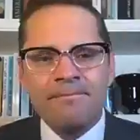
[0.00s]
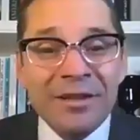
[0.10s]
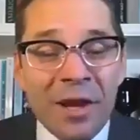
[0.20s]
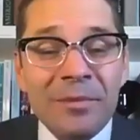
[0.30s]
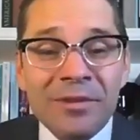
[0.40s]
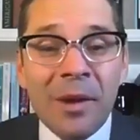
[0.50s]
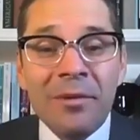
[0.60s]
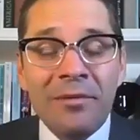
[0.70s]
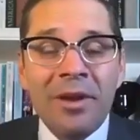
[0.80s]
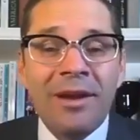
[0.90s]
some
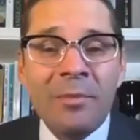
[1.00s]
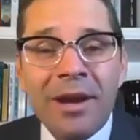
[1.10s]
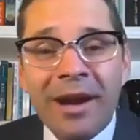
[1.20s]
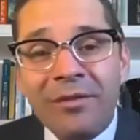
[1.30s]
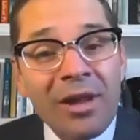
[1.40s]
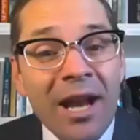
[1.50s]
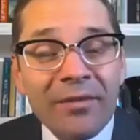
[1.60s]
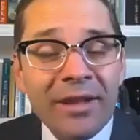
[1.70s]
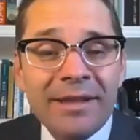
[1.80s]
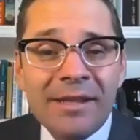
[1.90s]
of it. I mean, I have a lot of
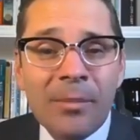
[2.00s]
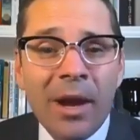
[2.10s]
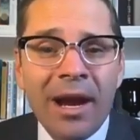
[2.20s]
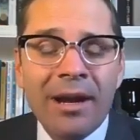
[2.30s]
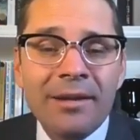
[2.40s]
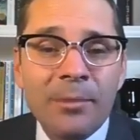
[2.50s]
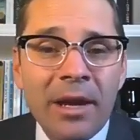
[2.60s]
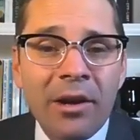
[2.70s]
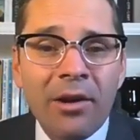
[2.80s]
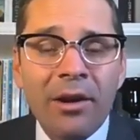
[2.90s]
ideas about how to
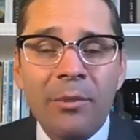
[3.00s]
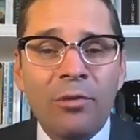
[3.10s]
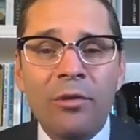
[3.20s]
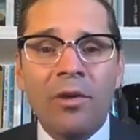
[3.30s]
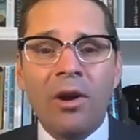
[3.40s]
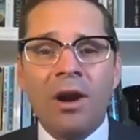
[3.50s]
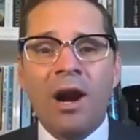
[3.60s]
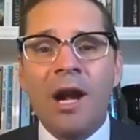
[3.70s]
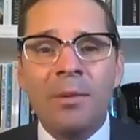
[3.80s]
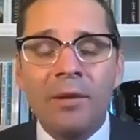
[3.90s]
improve our
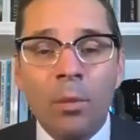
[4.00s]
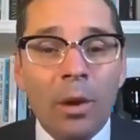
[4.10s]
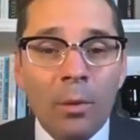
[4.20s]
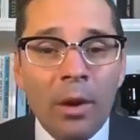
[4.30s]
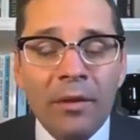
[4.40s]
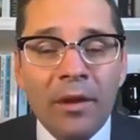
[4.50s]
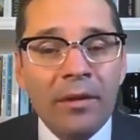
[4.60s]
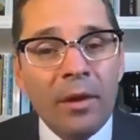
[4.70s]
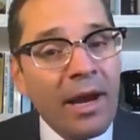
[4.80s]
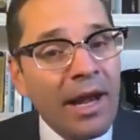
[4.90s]
economy. One thing
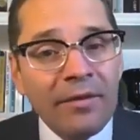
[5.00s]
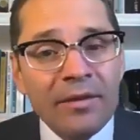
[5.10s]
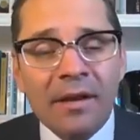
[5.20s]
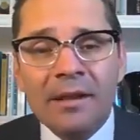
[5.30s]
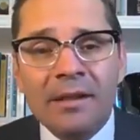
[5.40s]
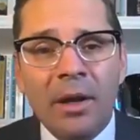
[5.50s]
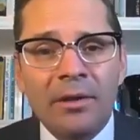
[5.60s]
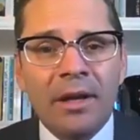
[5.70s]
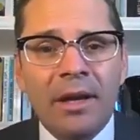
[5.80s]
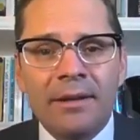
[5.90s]
that I haven't talked about
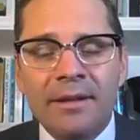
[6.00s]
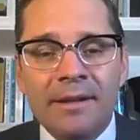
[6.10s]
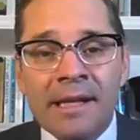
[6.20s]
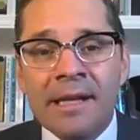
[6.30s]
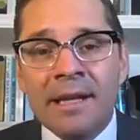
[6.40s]
yet is